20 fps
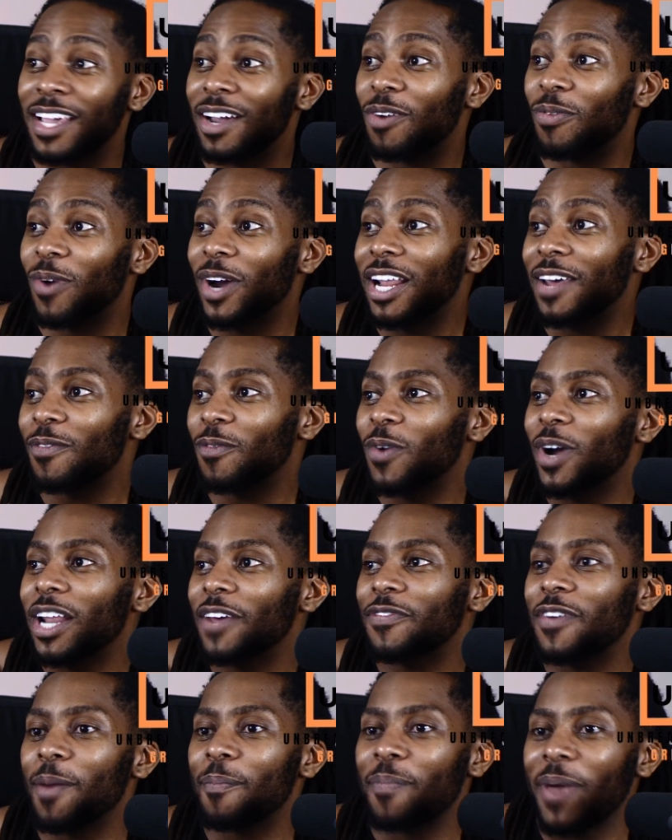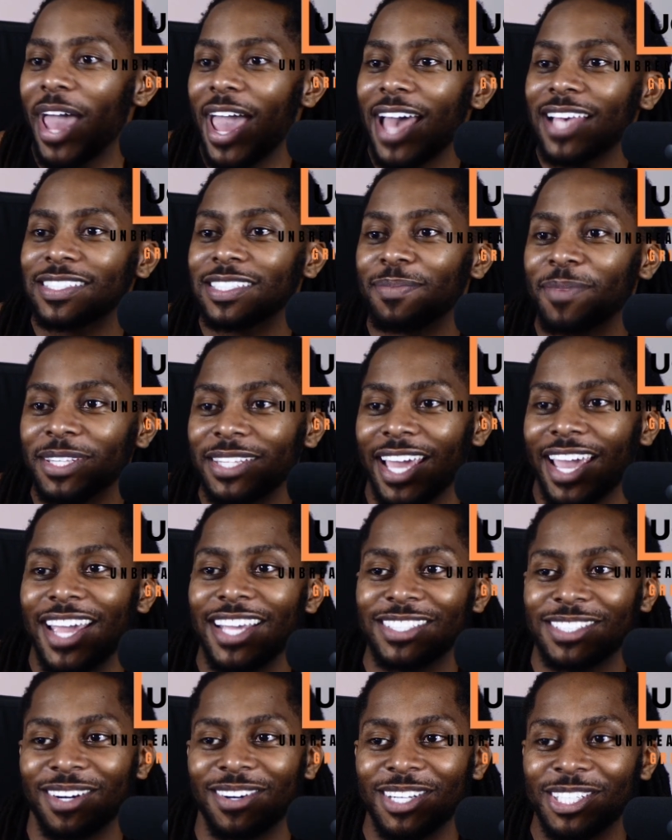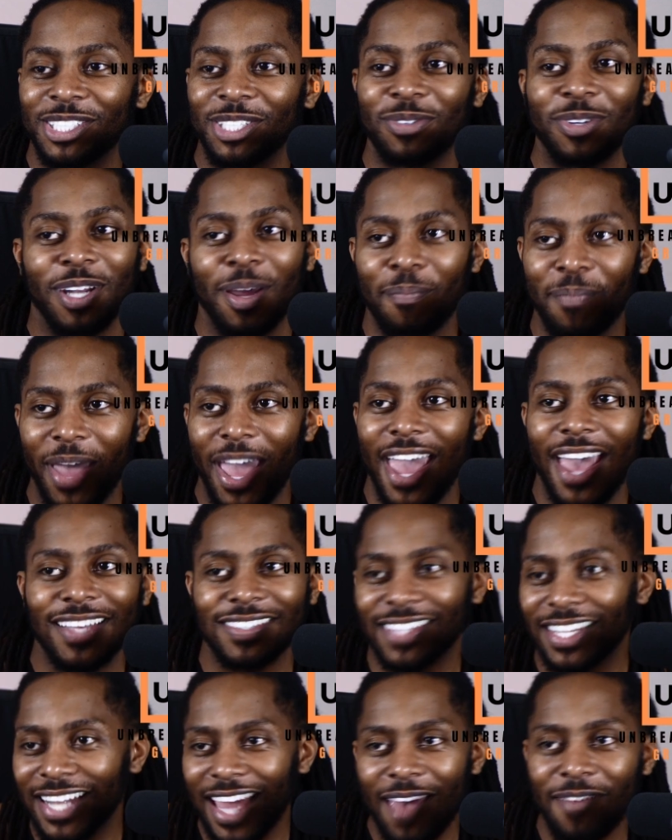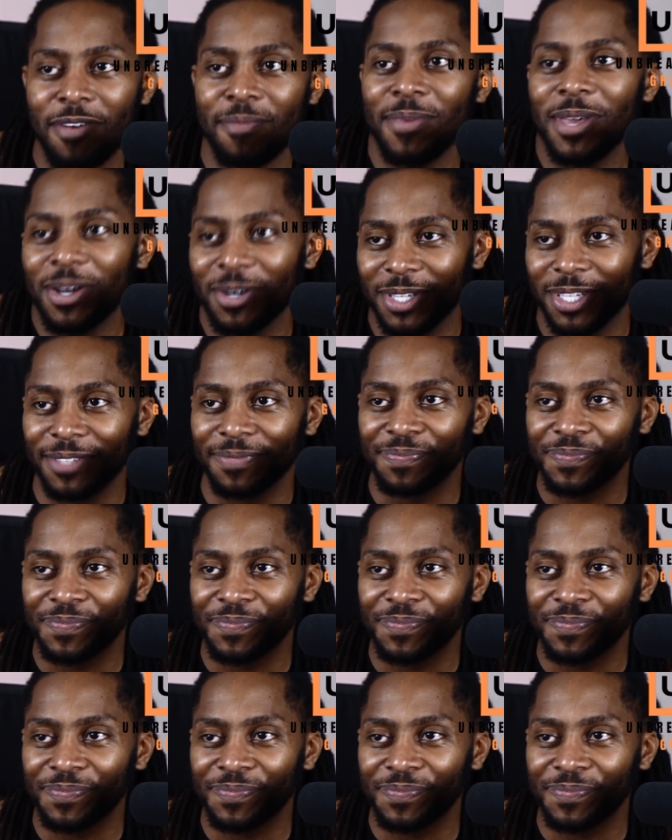What if I'm past him at the age 32 and I'm past 11 million?